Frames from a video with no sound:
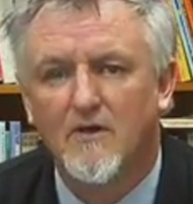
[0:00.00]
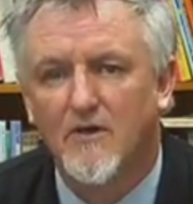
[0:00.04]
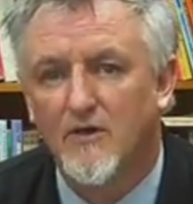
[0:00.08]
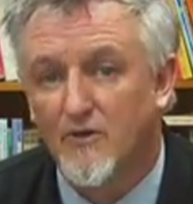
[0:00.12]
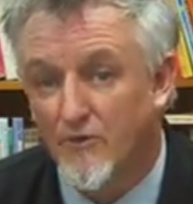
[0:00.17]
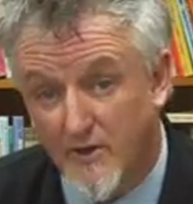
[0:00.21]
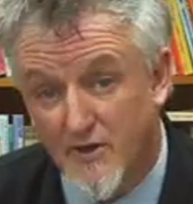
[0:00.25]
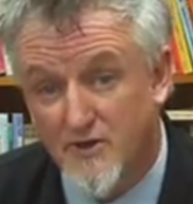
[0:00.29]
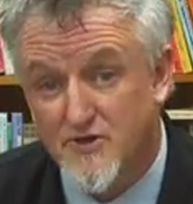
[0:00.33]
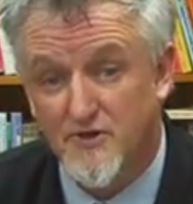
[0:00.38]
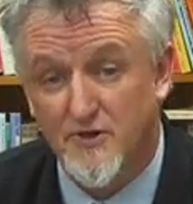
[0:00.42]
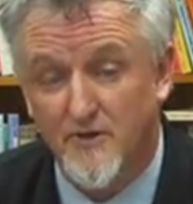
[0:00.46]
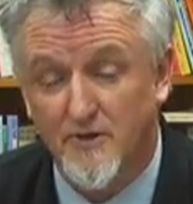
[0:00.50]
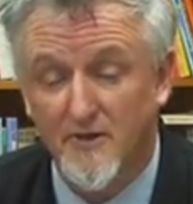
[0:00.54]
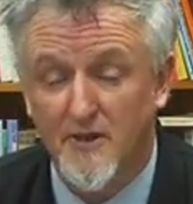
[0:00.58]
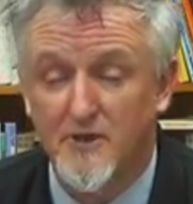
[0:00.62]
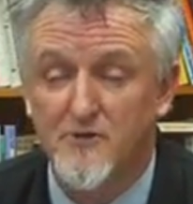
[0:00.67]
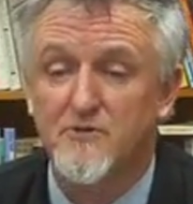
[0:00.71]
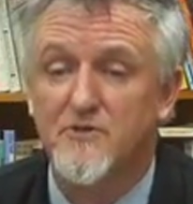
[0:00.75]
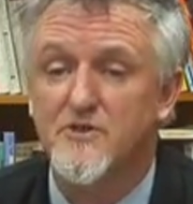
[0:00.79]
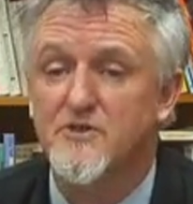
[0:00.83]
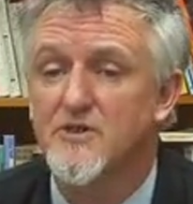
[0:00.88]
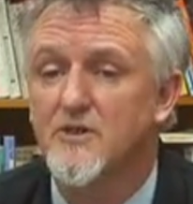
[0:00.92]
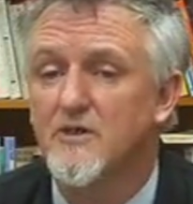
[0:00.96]
Christian
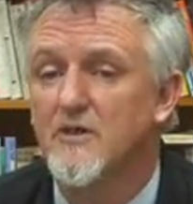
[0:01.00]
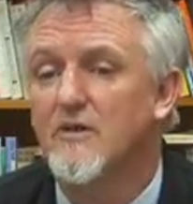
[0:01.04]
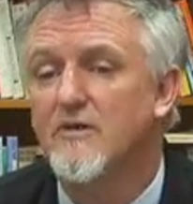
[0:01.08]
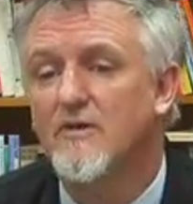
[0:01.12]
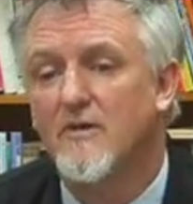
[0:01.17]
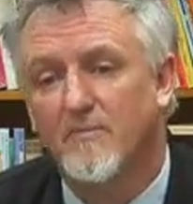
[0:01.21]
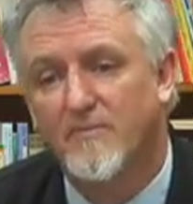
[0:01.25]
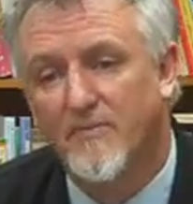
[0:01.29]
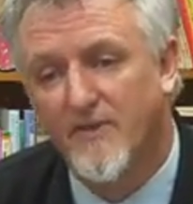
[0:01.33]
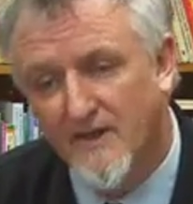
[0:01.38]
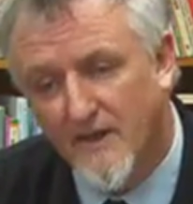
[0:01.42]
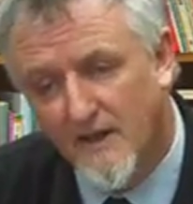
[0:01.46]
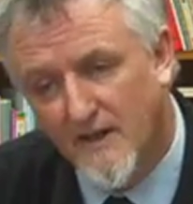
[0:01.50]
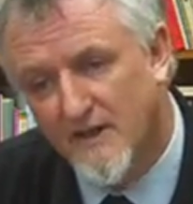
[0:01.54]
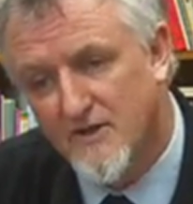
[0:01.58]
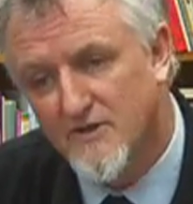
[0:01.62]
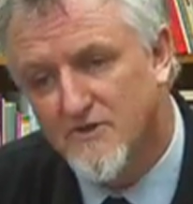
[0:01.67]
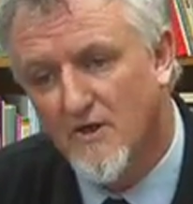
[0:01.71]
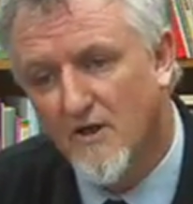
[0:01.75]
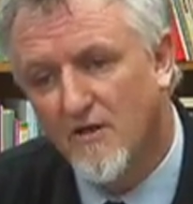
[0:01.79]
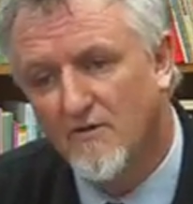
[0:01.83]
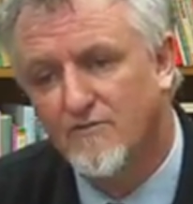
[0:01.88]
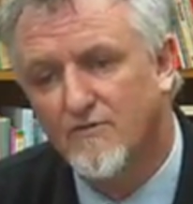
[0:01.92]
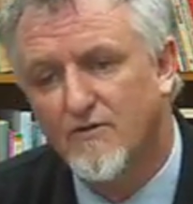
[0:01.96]
literature, the beginnings
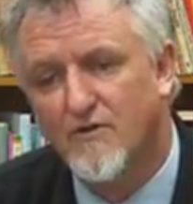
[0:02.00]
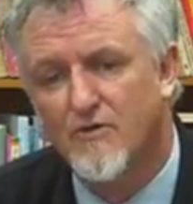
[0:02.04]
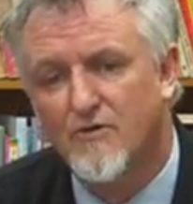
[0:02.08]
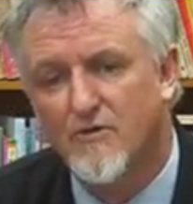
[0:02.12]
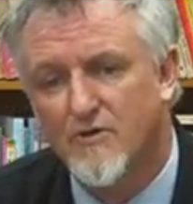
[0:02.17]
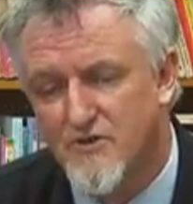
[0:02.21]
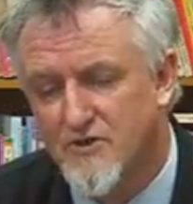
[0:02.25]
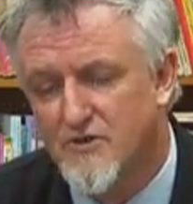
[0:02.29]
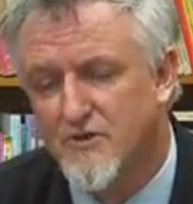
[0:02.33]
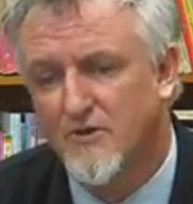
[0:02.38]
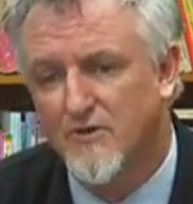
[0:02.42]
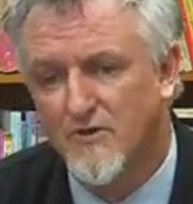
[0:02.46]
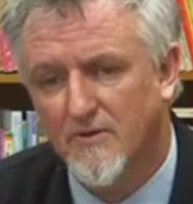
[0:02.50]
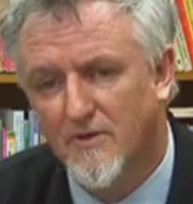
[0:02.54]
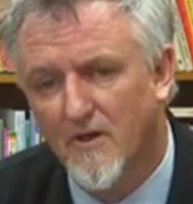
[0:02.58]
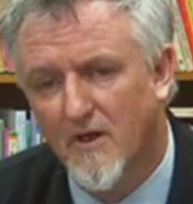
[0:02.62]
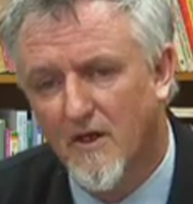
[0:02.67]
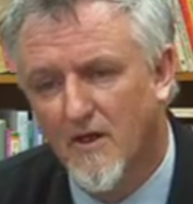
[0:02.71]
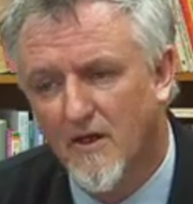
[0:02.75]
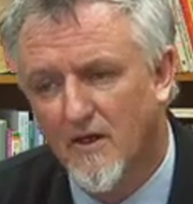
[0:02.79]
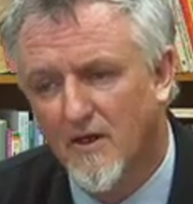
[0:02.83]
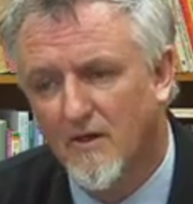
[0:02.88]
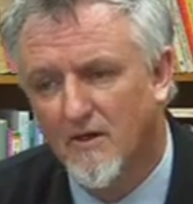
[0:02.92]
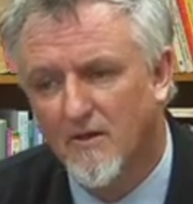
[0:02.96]
of Christian
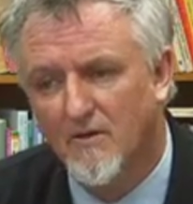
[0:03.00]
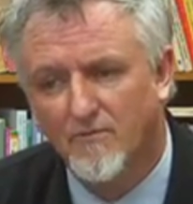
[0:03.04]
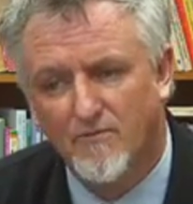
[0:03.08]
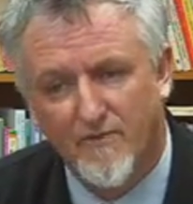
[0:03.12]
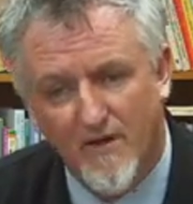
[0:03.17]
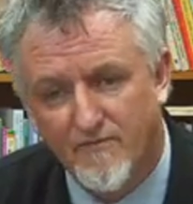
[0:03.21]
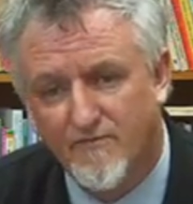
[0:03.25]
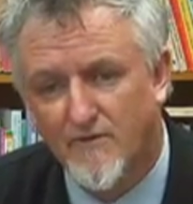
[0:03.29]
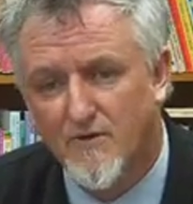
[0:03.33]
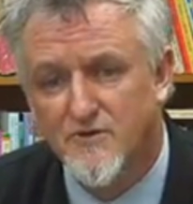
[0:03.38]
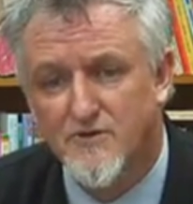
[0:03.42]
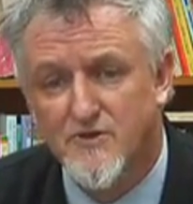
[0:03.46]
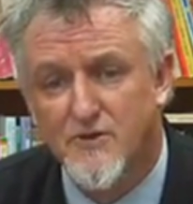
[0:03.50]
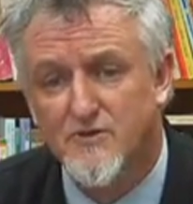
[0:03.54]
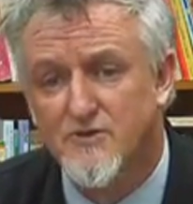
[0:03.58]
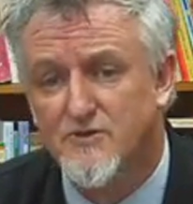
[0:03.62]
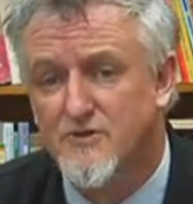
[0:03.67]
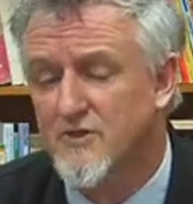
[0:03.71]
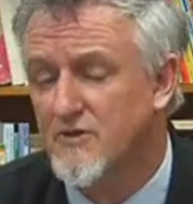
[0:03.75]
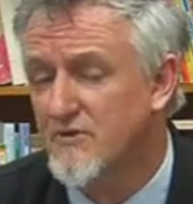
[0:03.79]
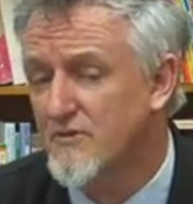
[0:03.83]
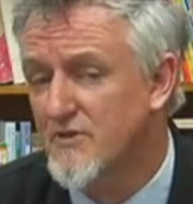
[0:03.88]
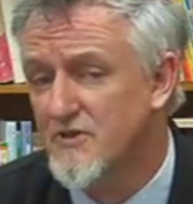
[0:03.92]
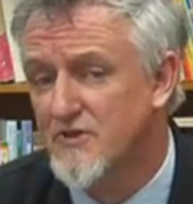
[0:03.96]
references
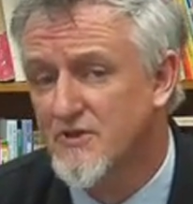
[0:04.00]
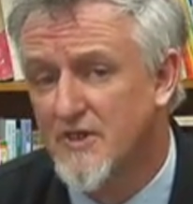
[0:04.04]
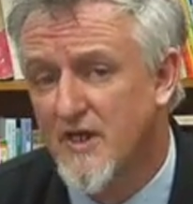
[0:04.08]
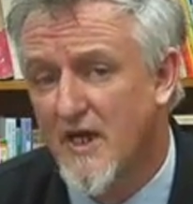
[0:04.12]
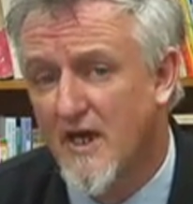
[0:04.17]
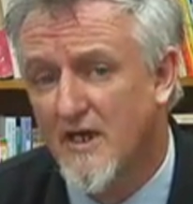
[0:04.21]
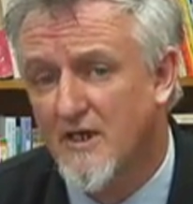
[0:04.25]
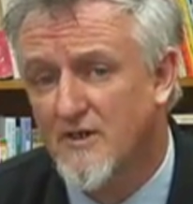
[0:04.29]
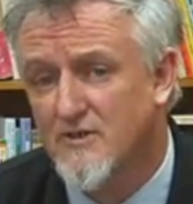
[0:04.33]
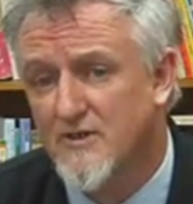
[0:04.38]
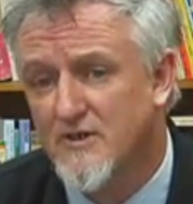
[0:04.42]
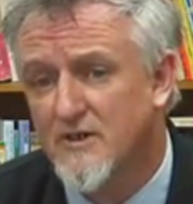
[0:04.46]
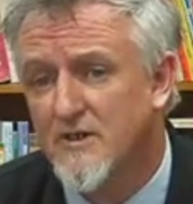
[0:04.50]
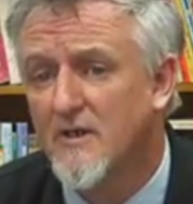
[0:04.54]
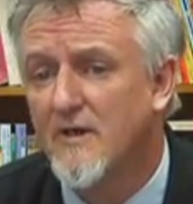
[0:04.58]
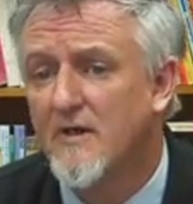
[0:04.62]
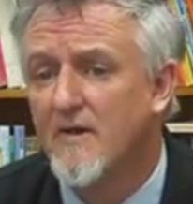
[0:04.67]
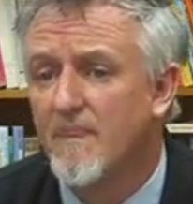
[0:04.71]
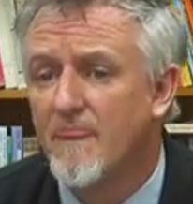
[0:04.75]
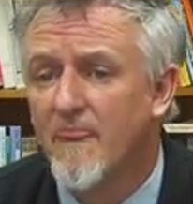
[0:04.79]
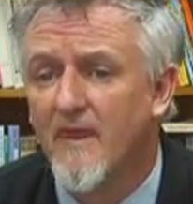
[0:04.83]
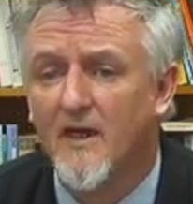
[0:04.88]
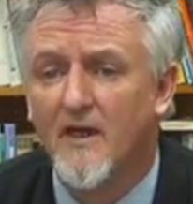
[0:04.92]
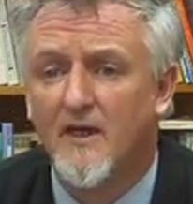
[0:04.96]
to Christianity,
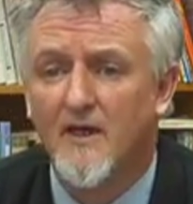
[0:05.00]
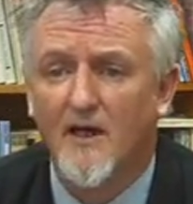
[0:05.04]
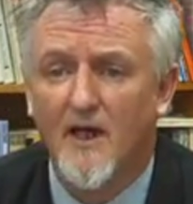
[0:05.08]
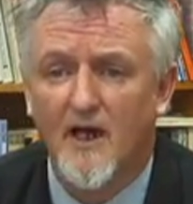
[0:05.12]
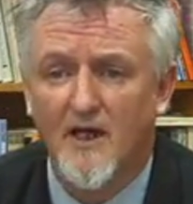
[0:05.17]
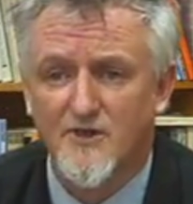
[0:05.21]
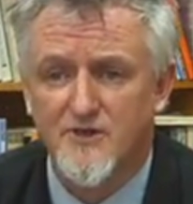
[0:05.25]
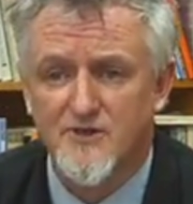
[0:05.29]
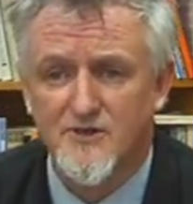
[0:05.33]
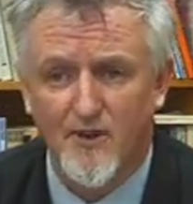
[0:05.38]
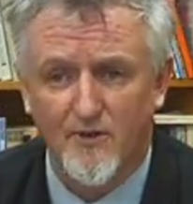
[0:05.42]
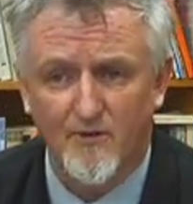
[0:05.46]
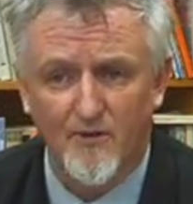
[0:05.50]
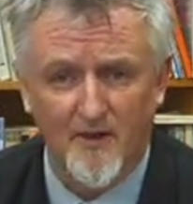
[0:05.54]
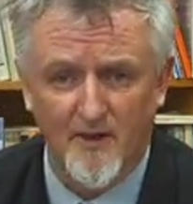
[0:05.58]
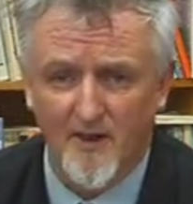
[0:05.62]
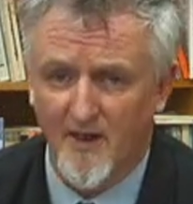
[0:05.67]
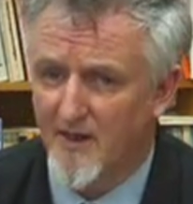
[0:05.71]
and so on.